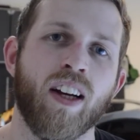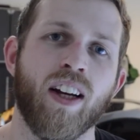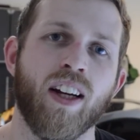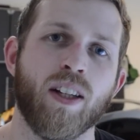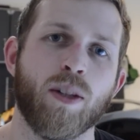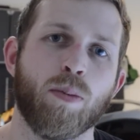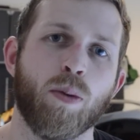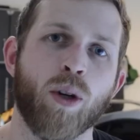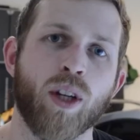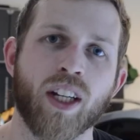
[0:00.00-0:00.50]

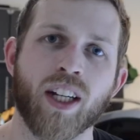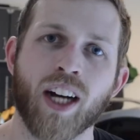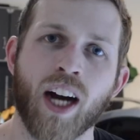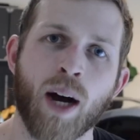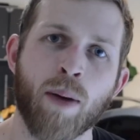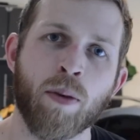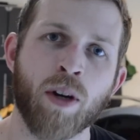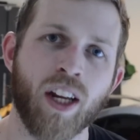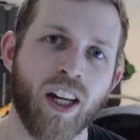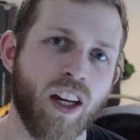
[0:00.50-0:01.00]
It's a pretty
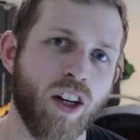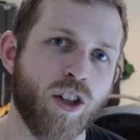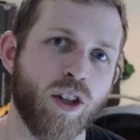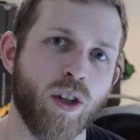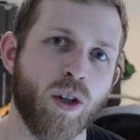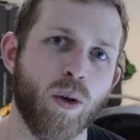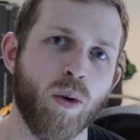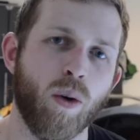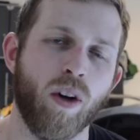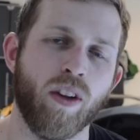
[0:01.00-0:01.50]
common
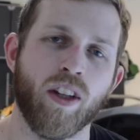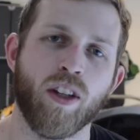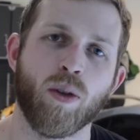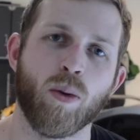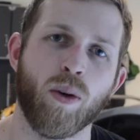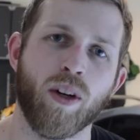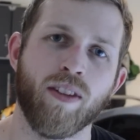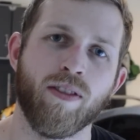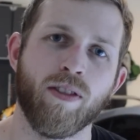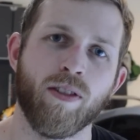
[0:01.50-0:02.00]
issue on the
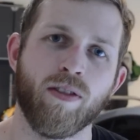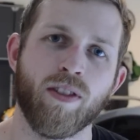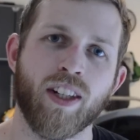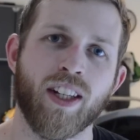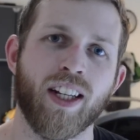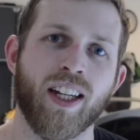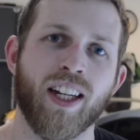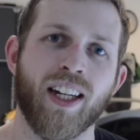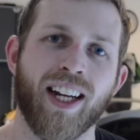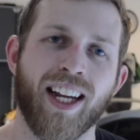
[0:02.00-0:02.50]

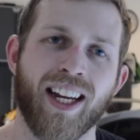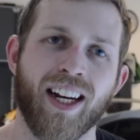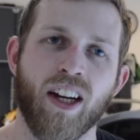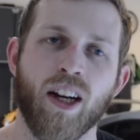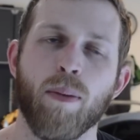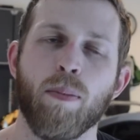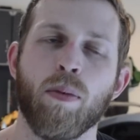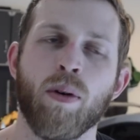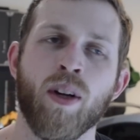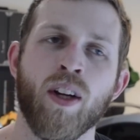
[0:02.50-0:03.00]
2015 and
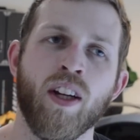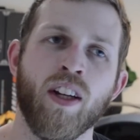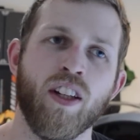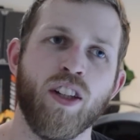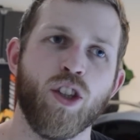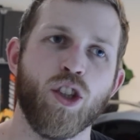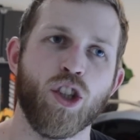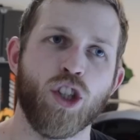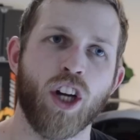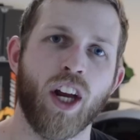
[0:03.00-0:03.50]
up
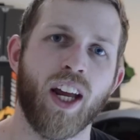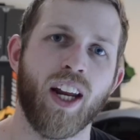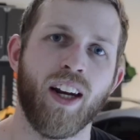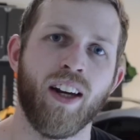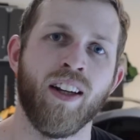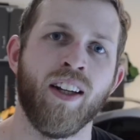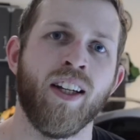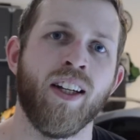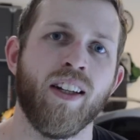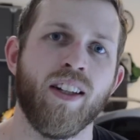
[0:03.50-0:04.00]

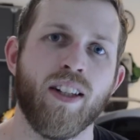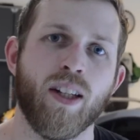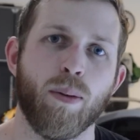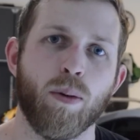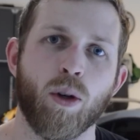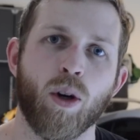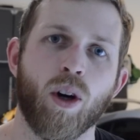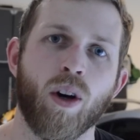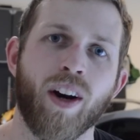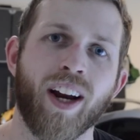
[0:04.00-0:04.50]
Gen
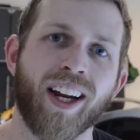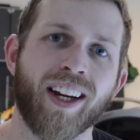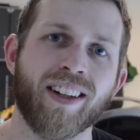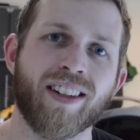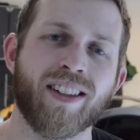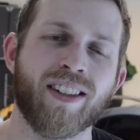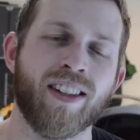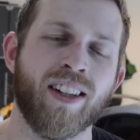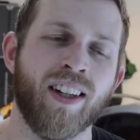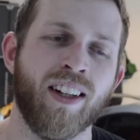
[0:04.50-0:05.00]

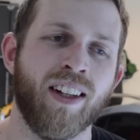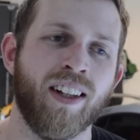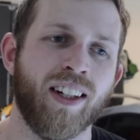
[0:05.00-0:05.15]
WRX.